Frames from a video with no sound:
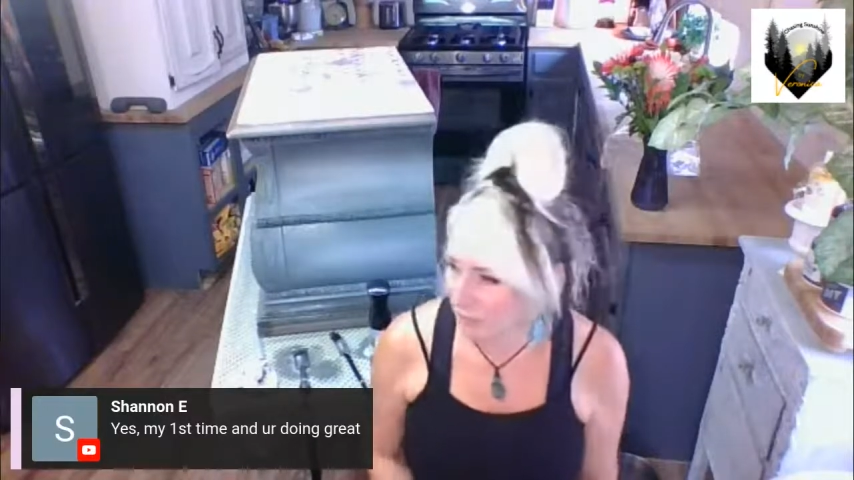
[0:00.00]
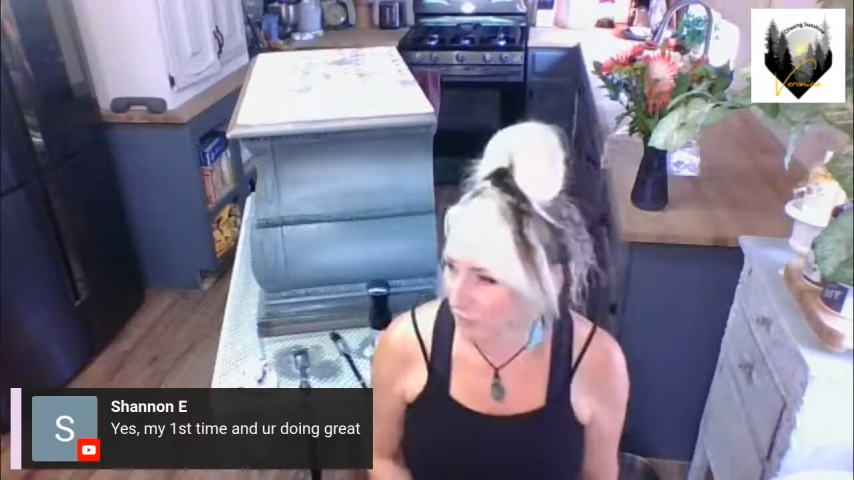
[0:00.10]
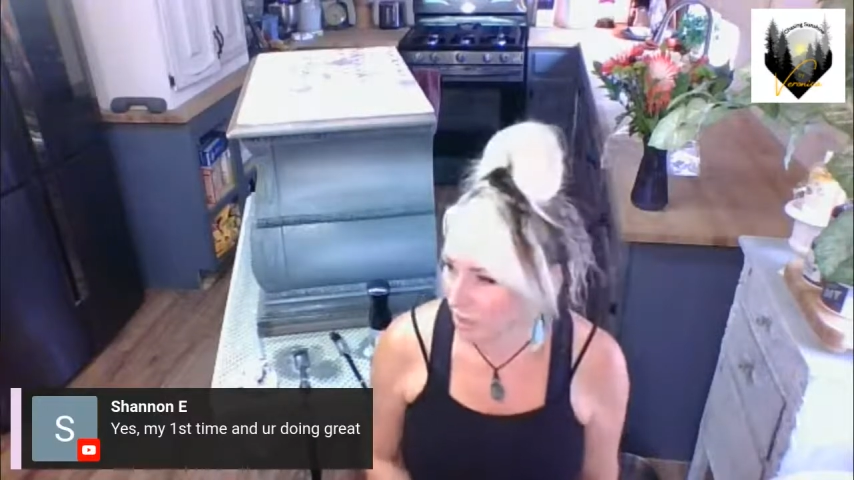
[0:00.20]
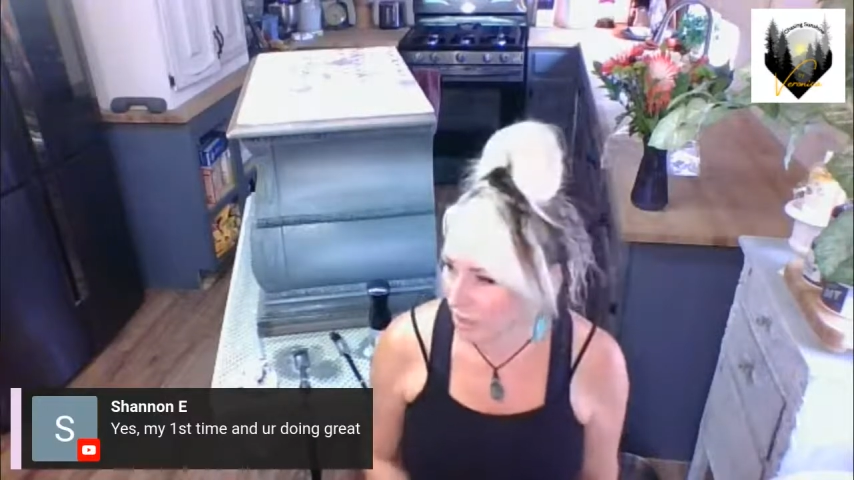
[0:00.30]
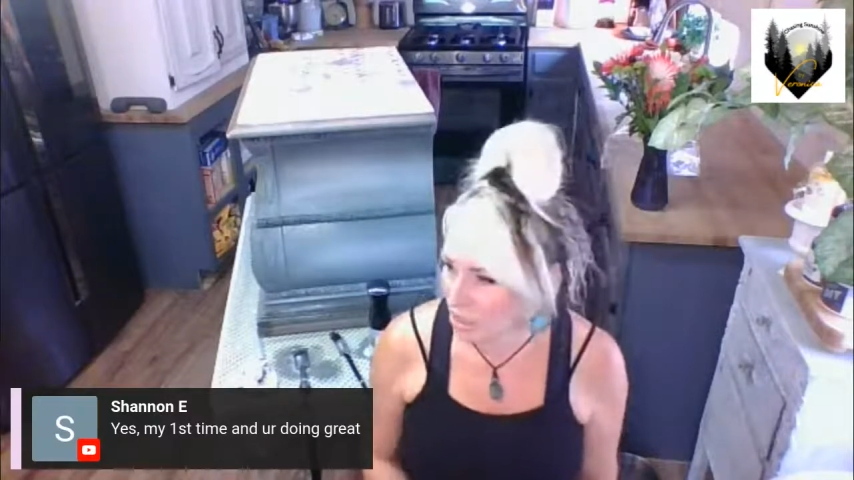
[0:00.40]
the
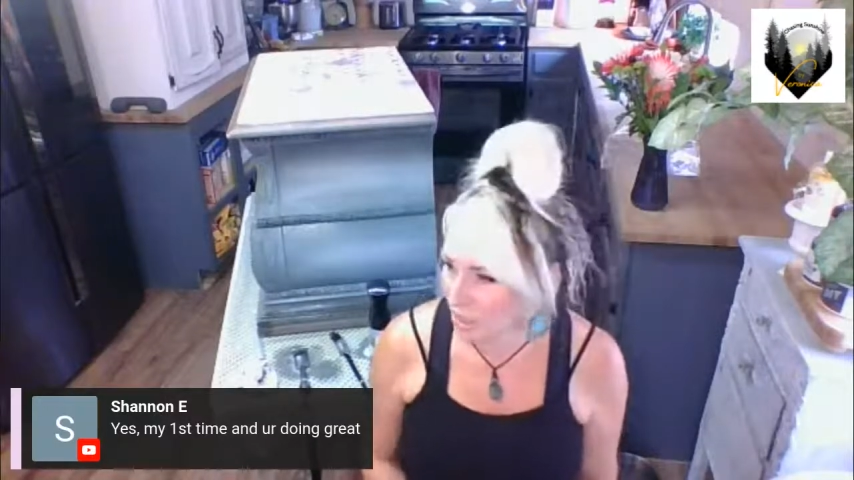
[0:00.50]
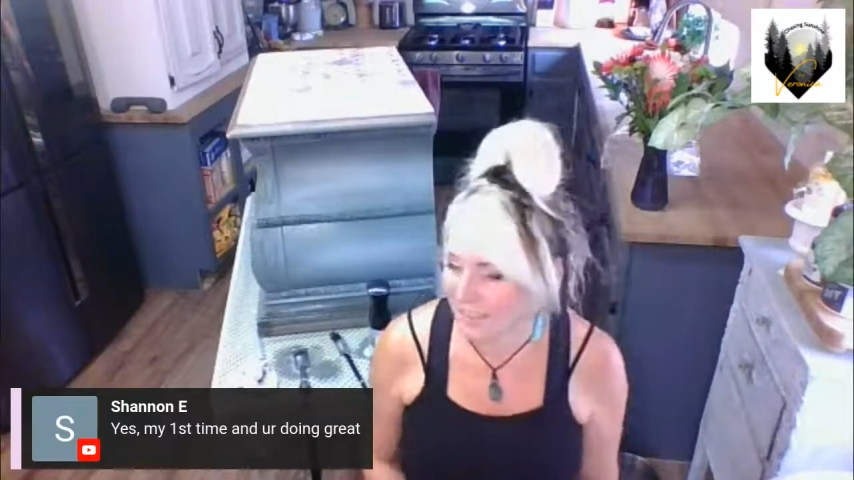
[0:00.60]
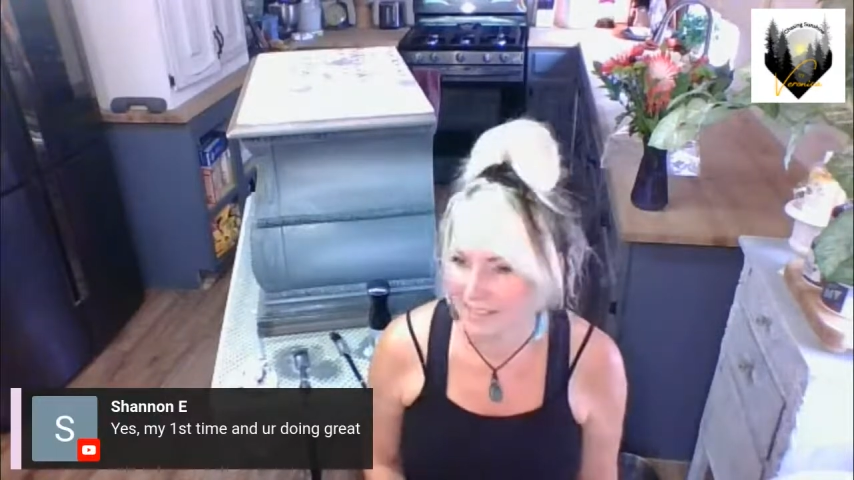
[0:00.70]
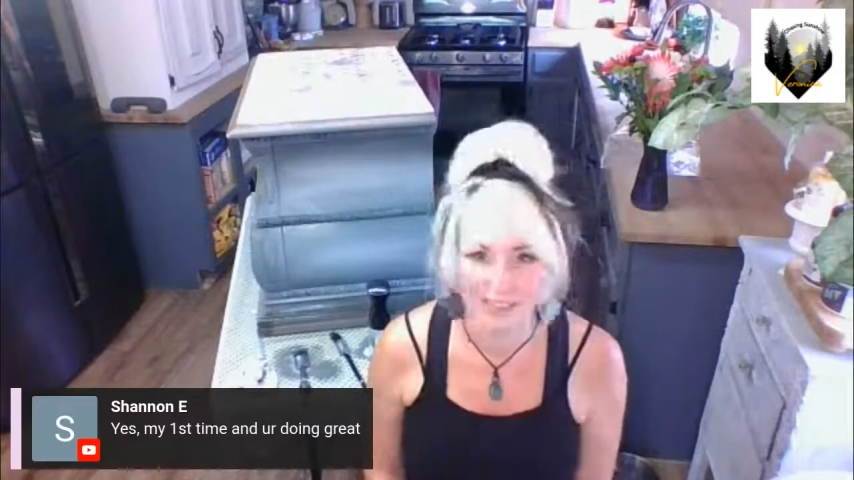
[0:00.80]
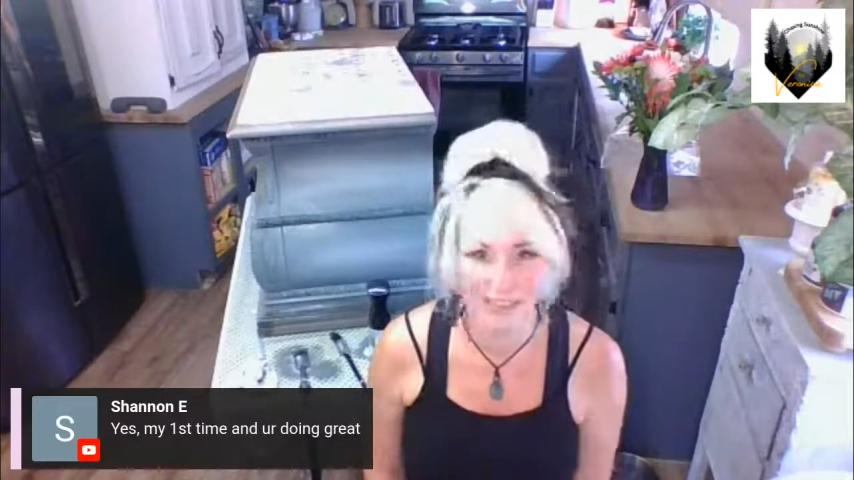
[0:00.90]
project
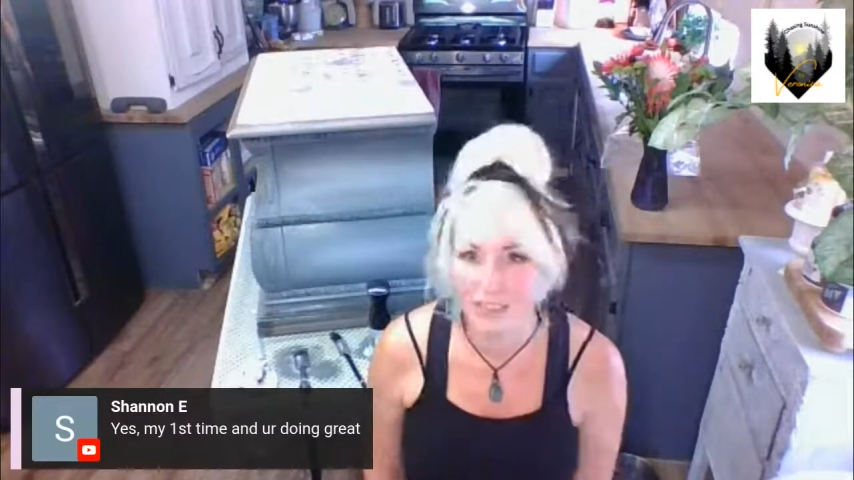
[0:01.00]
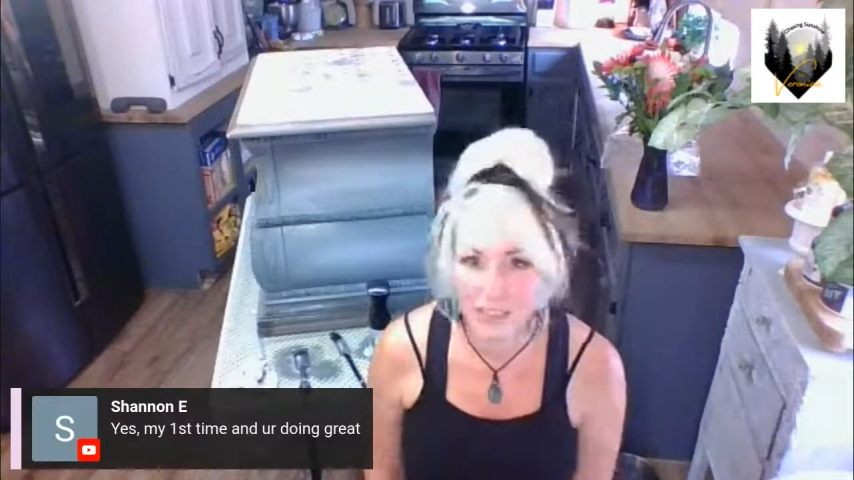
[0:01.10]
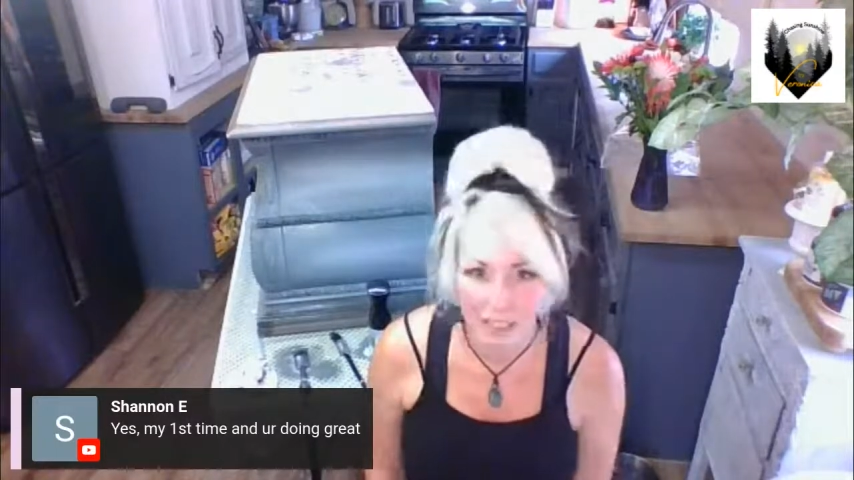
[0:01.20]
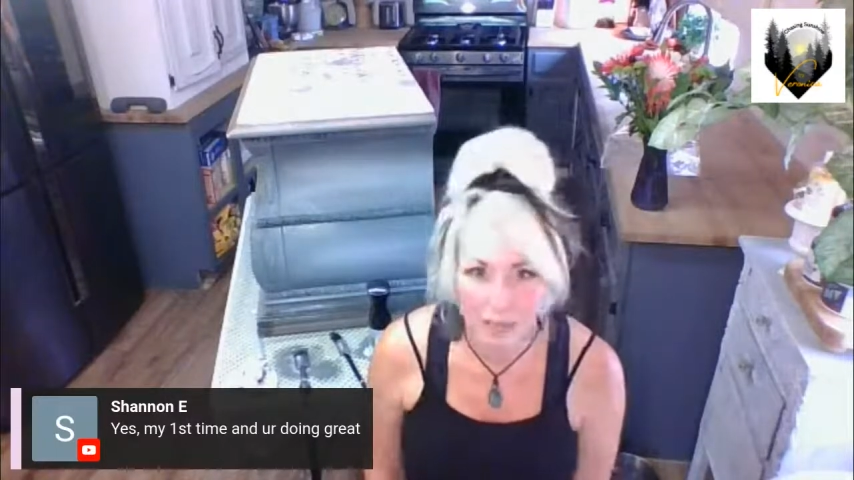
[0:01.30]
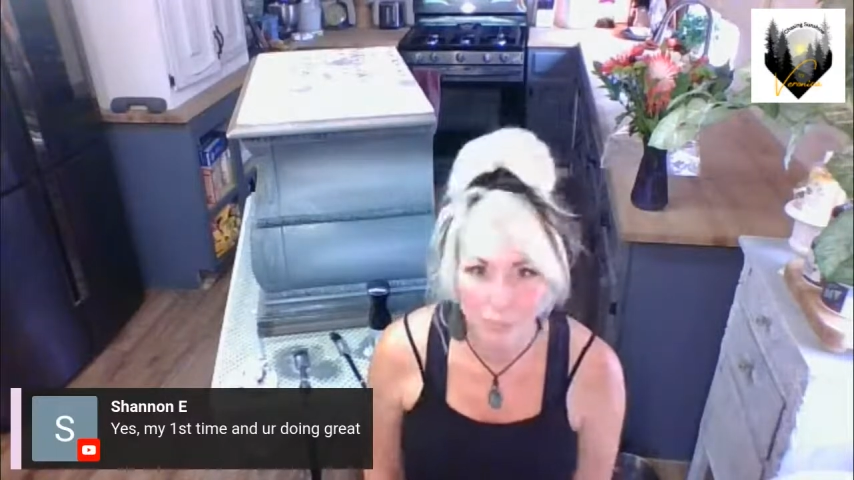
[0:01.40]
and then the cleanup,